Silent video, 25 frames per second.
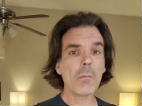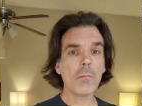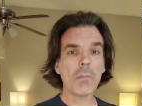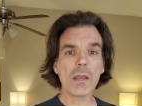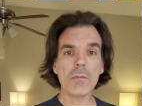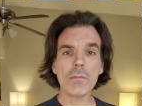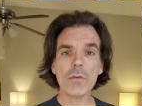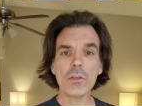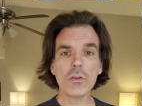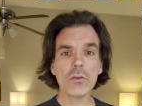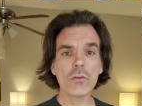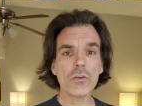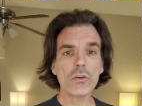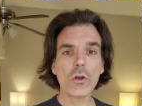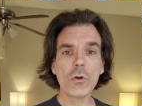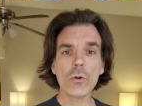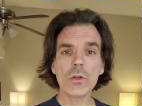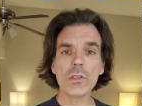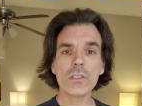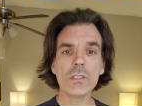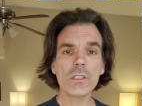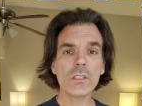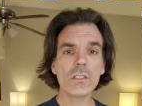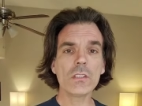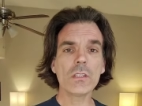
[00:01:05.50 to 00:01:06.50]
Maybe you're
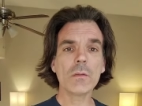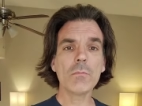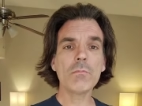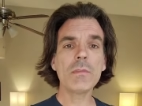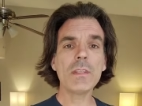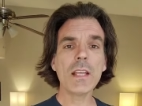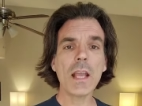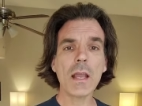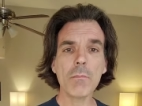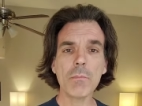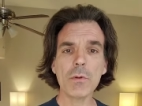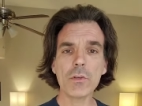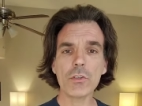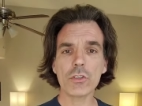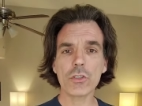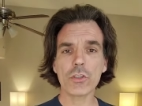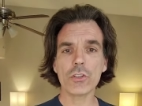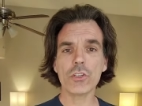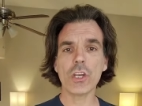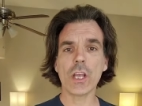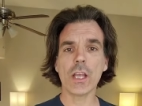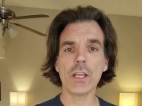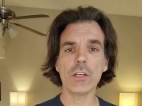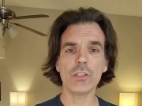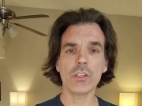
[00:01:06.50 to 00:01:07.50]
noticing some temperature
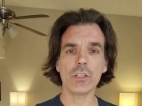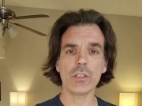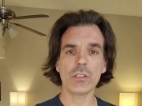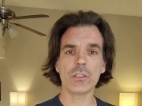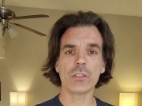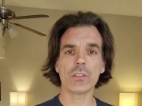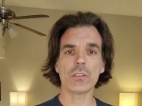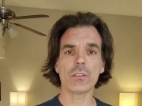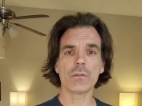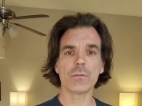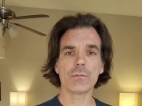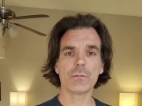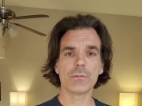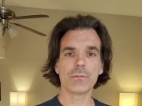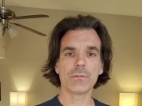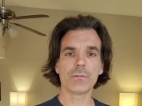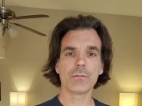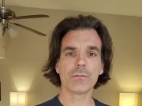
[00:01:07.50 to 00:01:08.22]
changes.